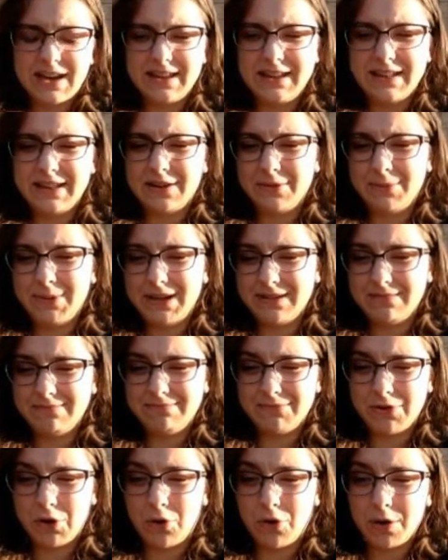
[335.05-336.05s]
I think that would be a
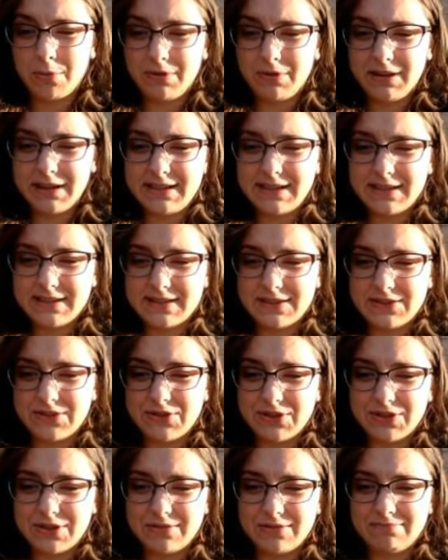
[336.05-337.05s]
horrible idea
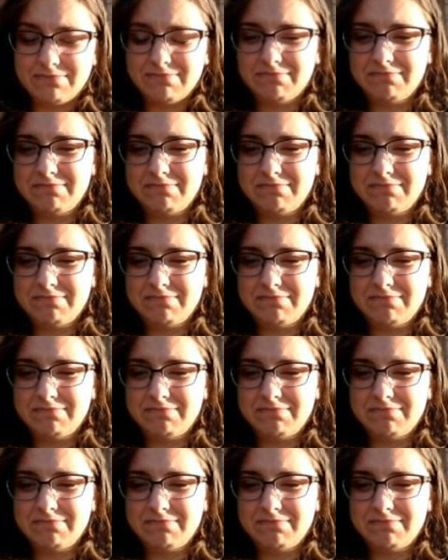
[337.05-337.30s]
since you're,